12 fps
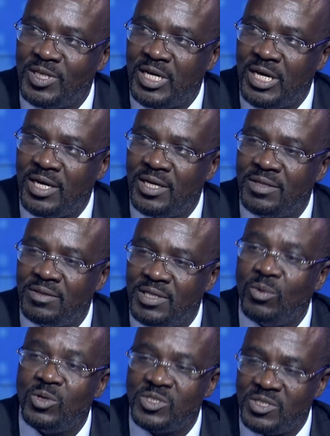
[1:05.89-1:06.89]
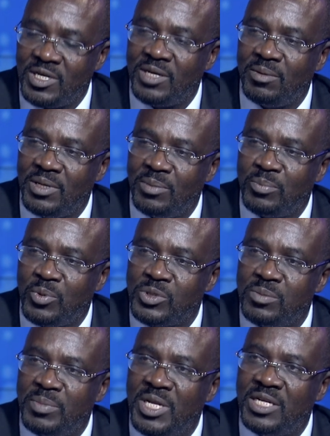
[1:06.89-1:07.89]
uh, there was a, a
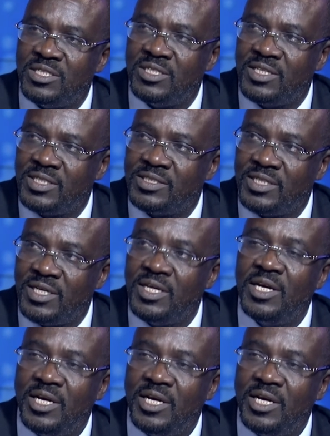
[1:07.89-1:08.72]
possibility that uh,